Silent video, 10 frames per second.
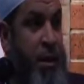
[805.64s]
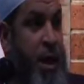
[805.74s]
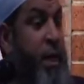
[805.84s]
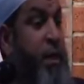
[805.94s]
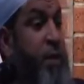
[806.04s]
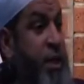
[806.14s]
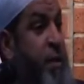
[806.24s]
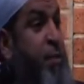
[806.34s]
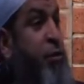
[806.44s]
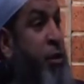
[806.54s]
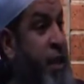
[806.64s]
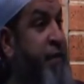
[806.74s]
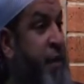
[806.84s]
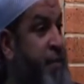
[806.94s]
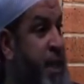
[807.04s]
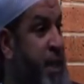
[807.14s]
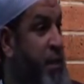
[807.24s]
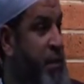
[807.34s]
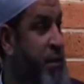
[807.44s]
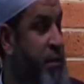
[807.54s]
And he was able to save some
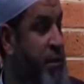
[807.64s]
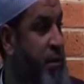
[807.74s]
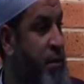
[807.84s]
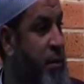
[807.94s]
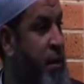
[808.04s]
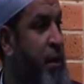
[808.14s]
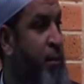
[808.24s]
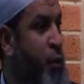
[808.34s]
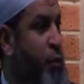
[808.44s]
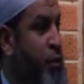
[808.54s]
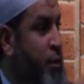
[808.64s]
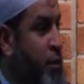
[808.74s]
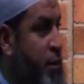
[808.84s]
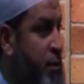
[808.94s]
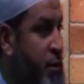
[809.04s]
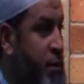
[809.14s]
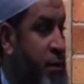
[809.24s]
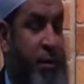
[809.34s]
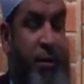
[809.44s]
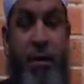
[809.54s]
money. He bought
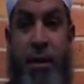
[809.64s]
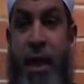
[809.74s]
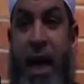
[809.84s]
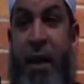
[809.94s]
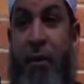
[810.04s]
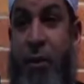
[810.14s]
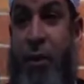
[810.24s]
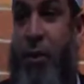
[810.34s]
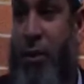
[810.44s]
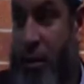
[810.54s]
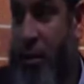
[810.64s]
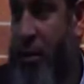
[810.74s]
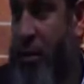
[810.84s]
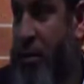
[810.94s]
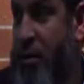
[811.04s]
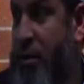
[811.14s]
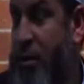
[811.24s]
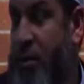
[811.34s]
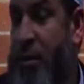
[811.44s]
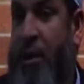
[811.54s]
cows
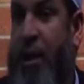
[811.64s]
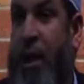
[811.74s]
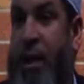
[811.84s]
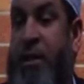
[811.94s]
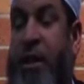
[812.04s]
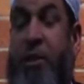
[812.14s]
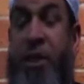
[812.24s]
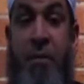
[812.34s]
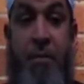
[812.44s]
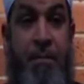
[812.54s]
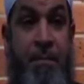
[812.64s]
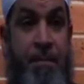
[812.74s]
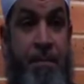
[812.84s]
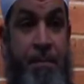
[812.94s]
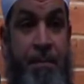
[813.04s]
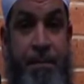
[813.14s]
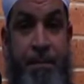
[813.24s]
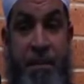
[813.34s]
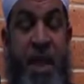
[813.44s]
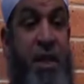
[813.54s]
and some sheep.
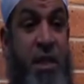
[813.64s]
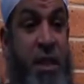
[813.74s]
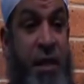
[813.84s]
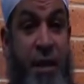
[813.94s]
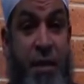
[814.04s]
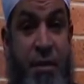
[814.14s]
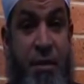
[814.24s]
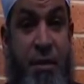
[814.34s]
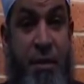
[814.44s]
That's his savings.